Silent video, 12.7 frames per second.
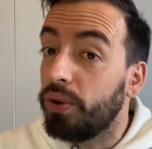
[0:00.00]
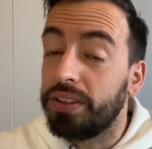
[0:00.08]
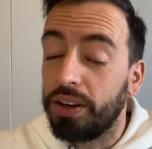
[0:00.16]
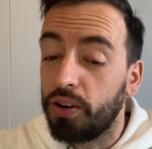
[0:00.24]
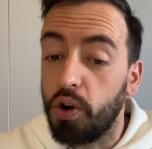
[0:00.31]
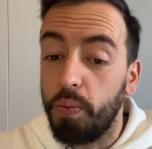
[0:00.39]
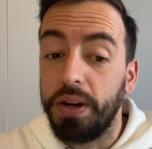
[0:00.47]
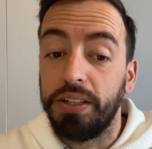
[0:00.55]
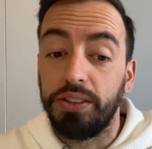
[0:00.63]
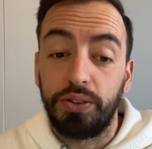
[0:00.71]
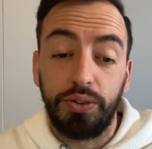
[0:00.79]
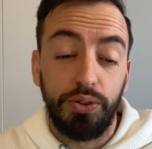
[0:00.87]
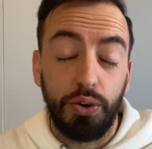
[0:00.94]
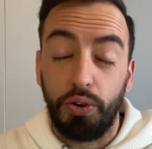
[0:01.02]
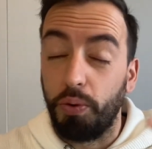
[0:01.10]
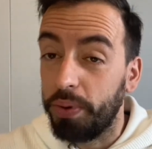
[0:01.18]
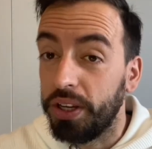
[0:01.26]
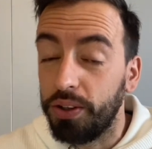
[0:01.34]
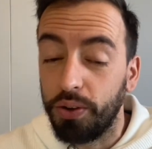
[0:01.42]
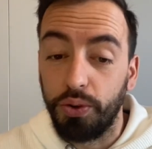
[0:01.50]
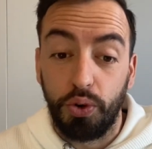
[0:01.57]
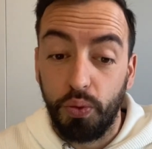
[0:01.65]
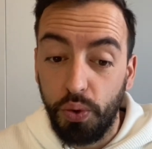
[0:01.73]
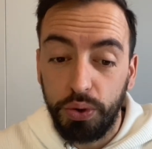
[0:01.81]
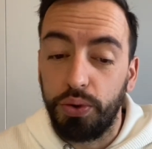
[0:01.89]
in the comments your opinion or
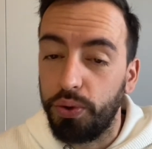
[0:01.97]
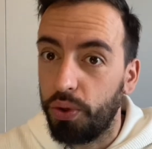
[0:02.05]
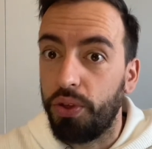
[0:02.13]
what you